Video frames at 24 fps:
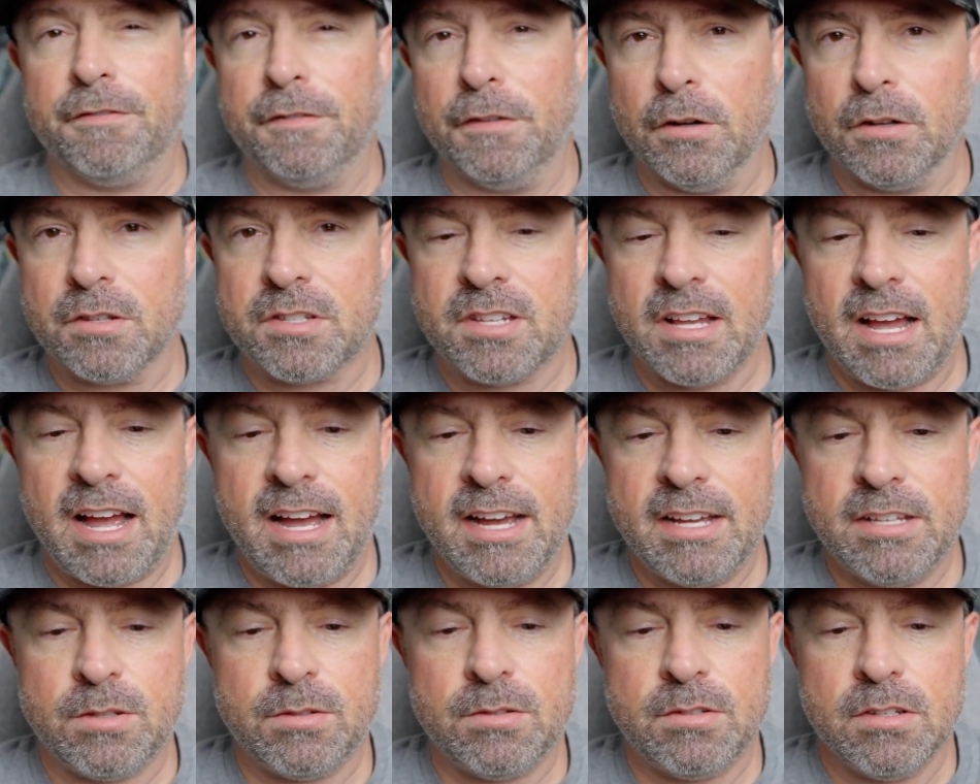
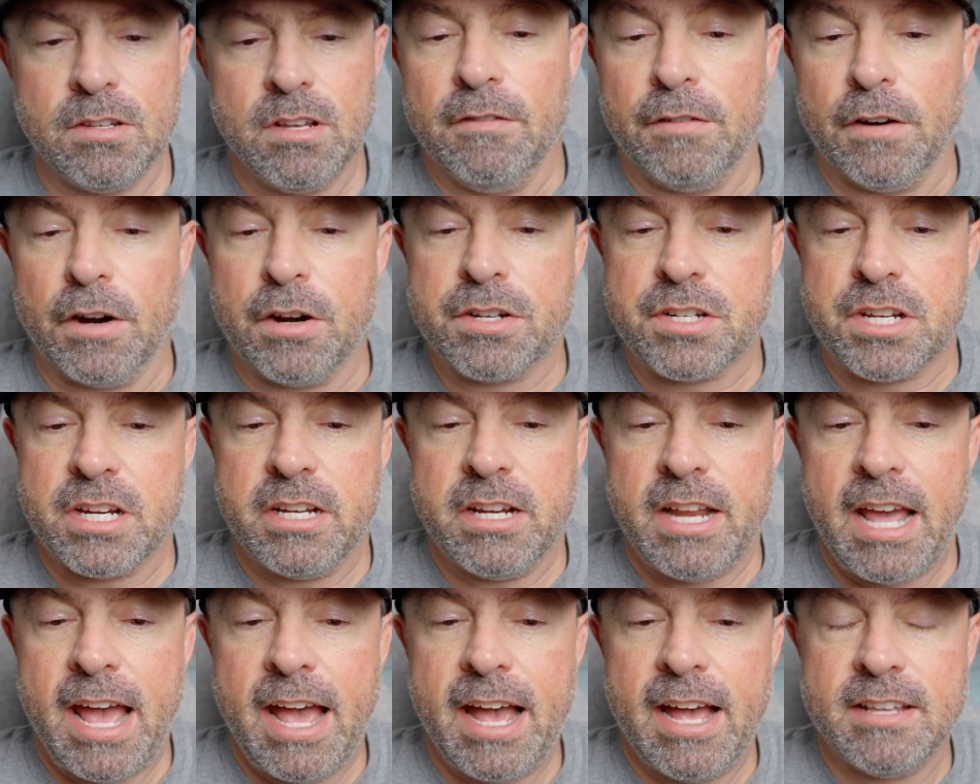full-size version
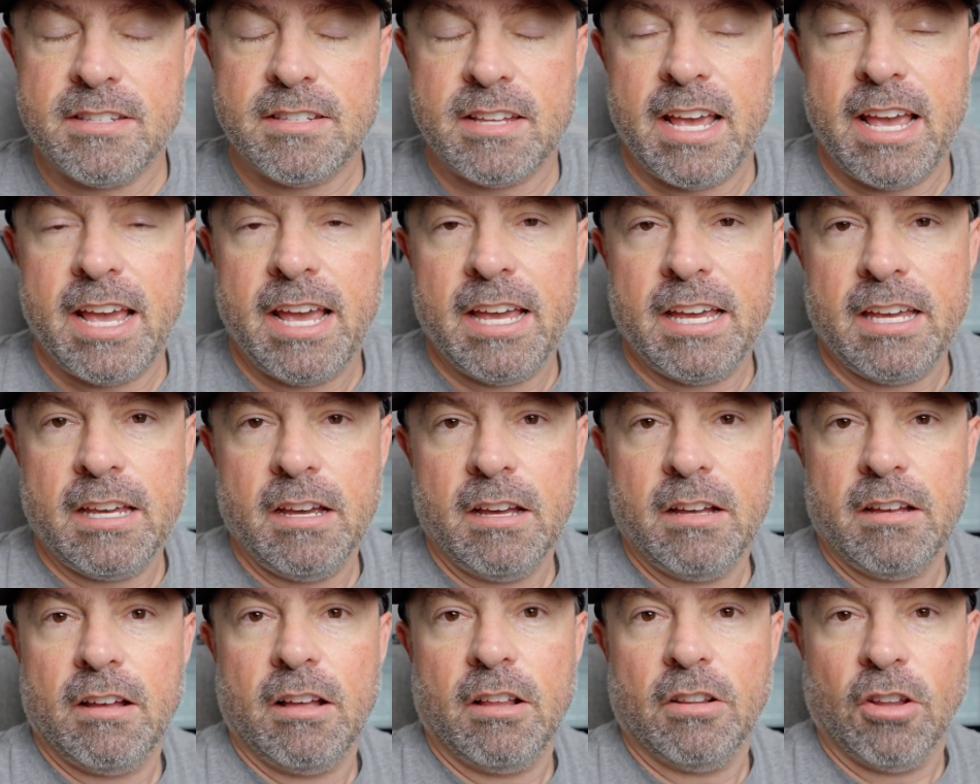has a
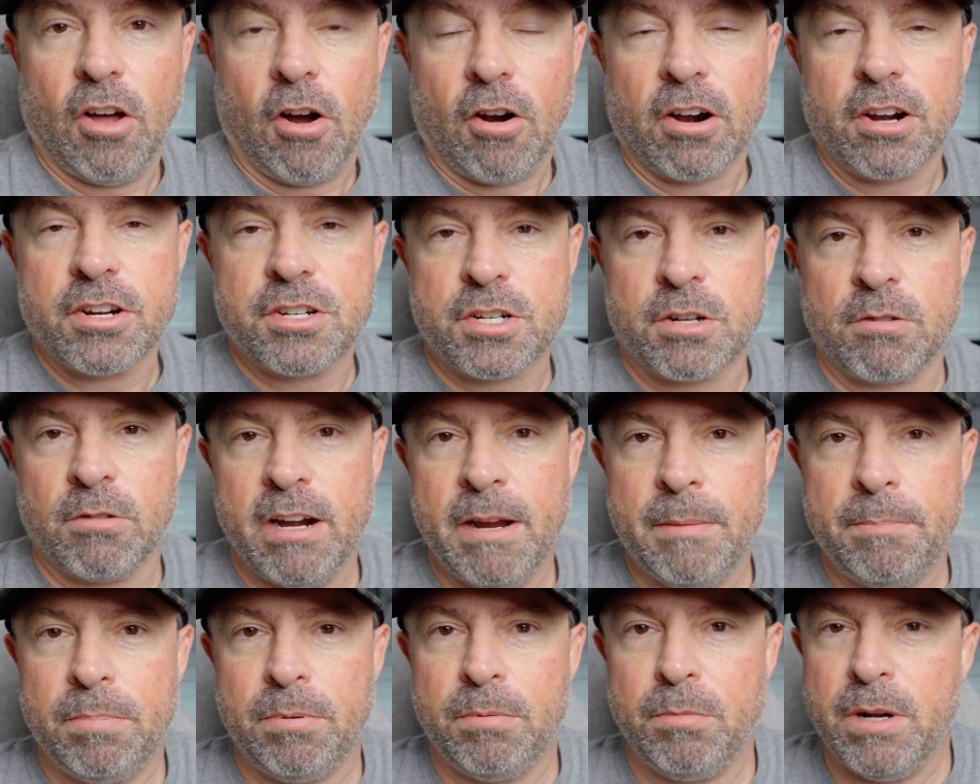large
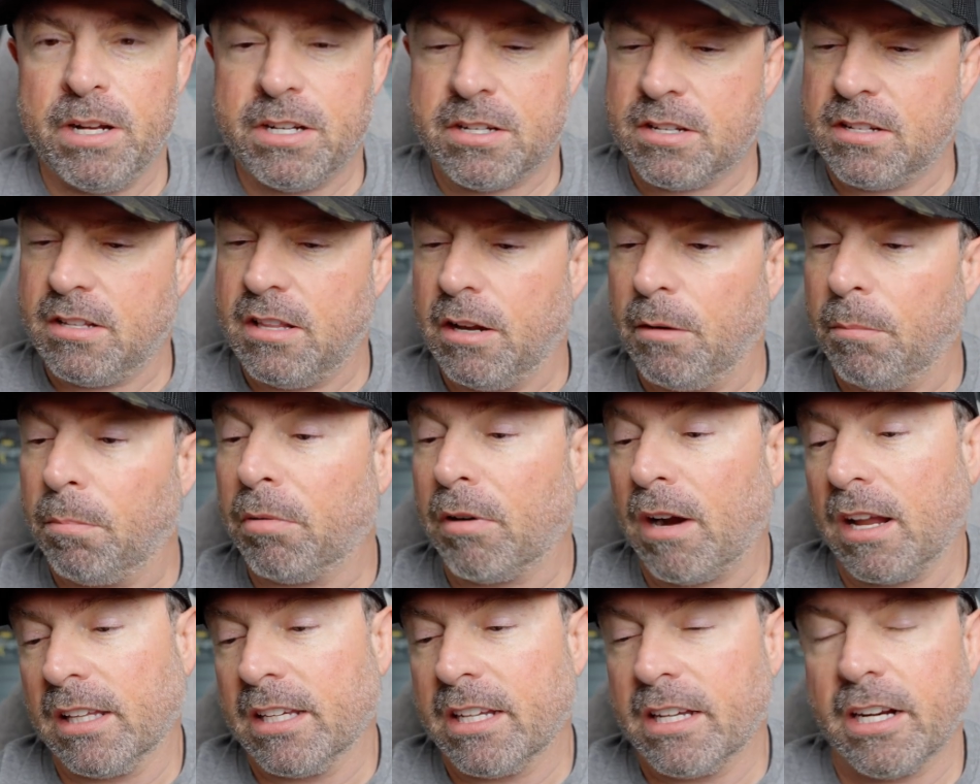grip, which they're
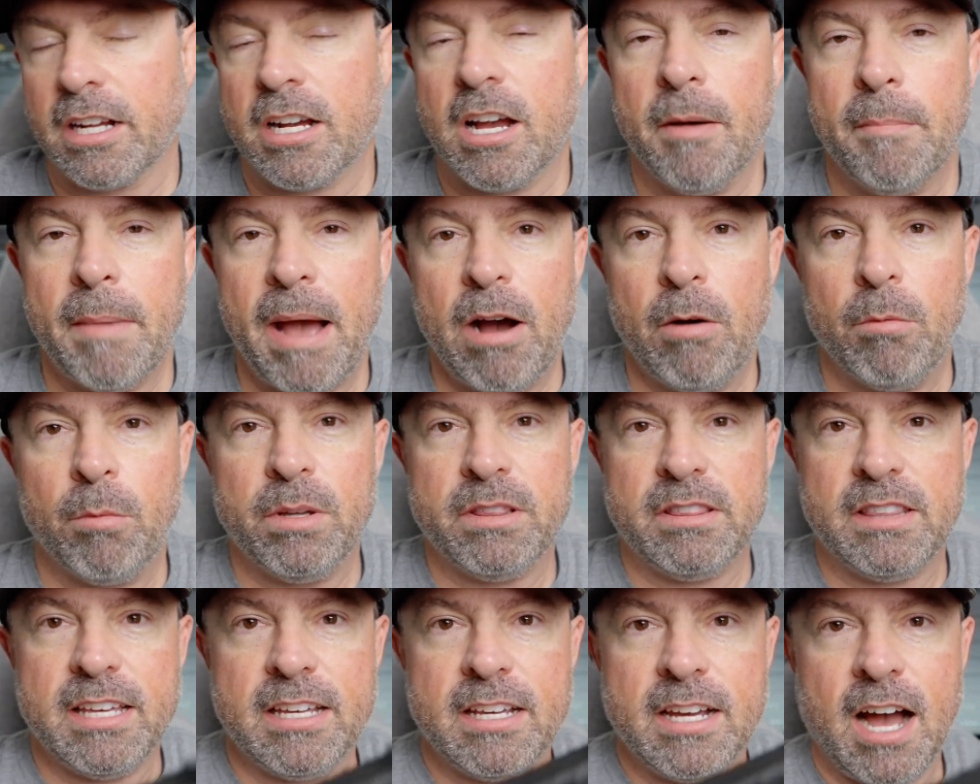probably going to come out
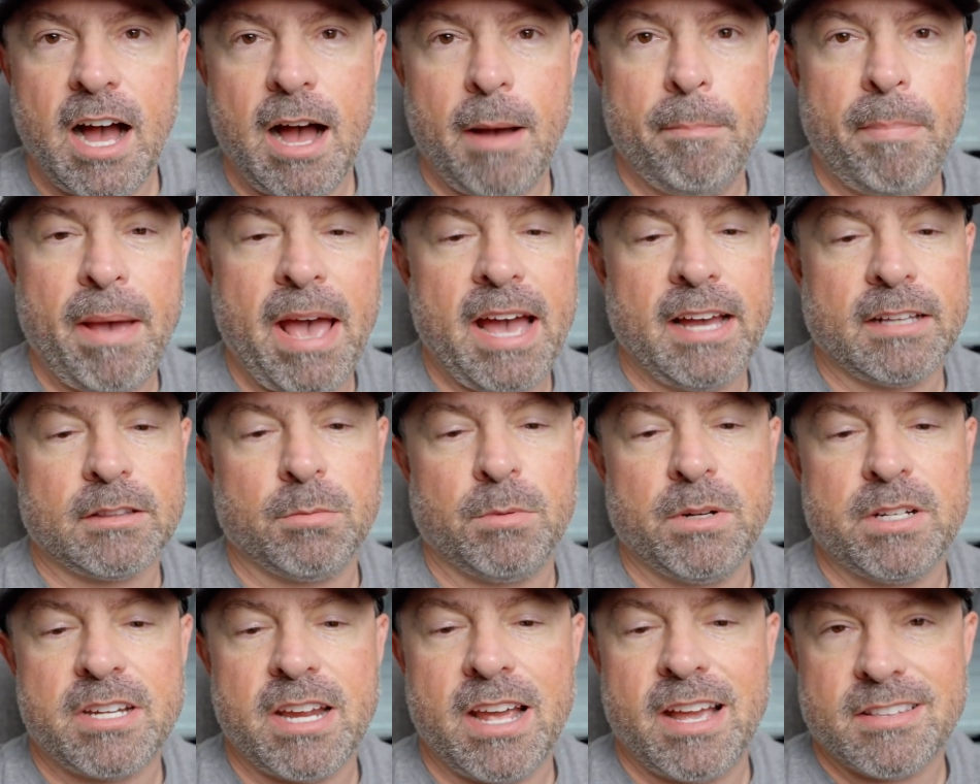with the compact,
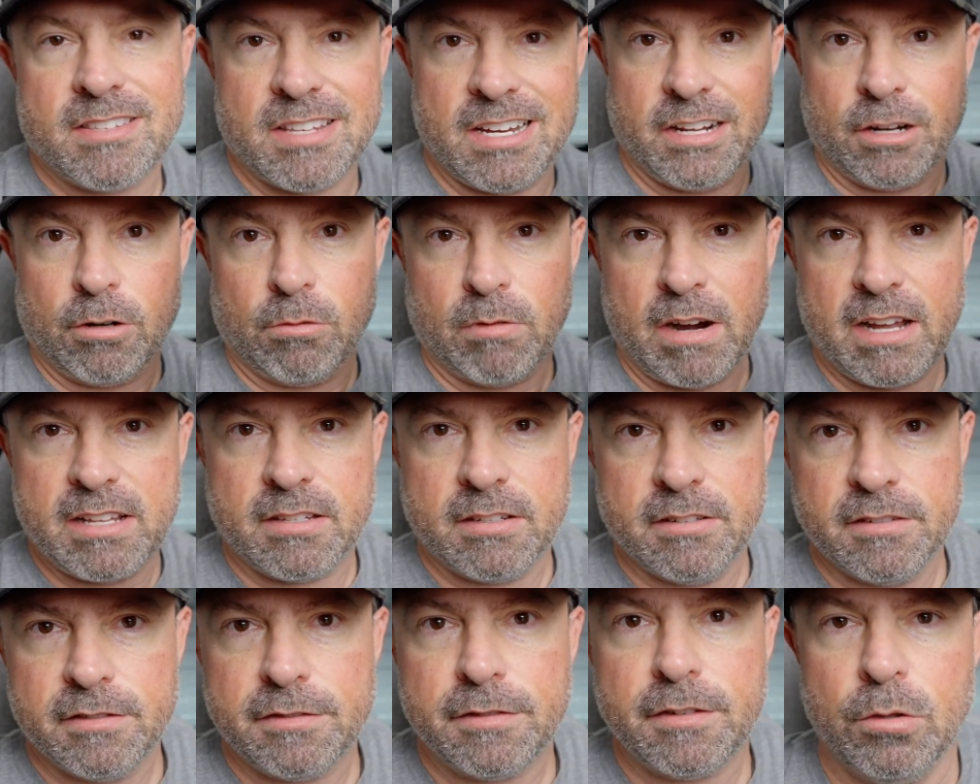which has an
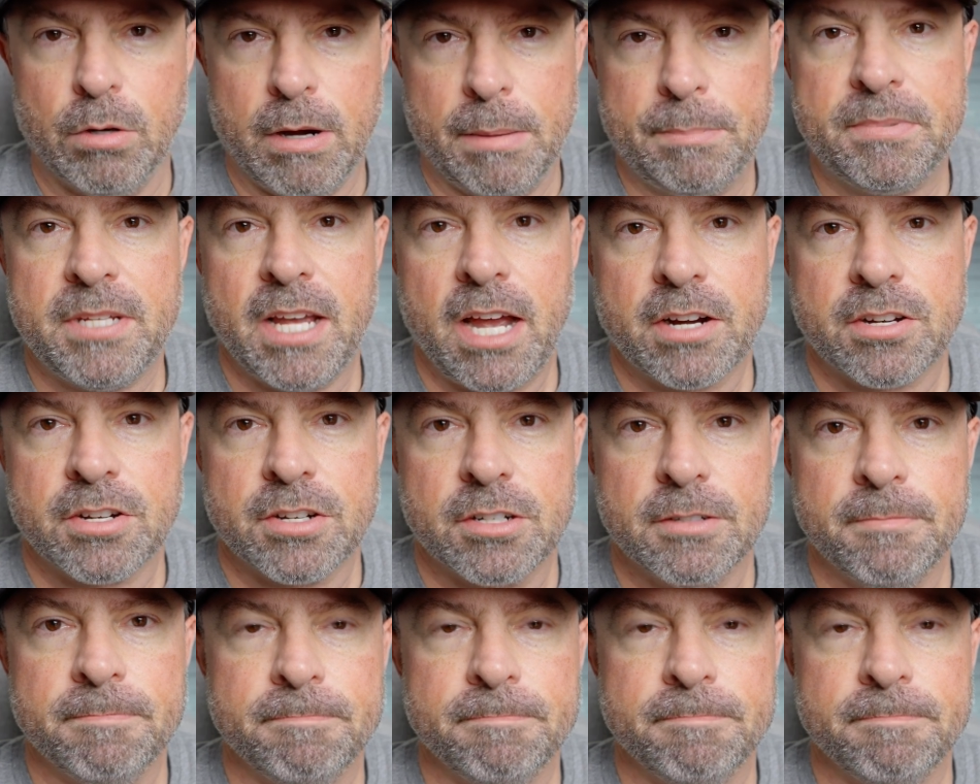aggressive grip texture.